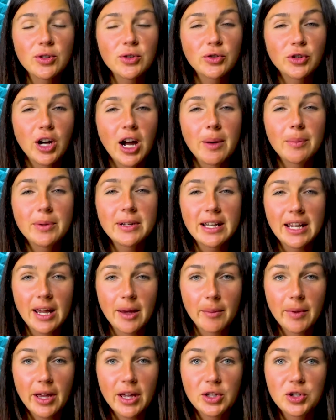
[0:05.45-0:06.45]
to crop an
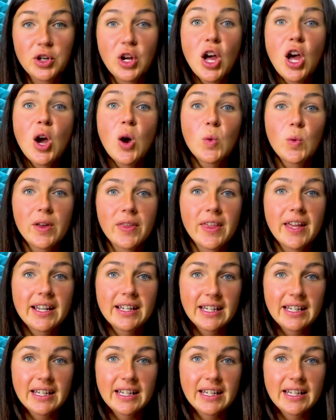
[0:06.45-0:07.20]
image within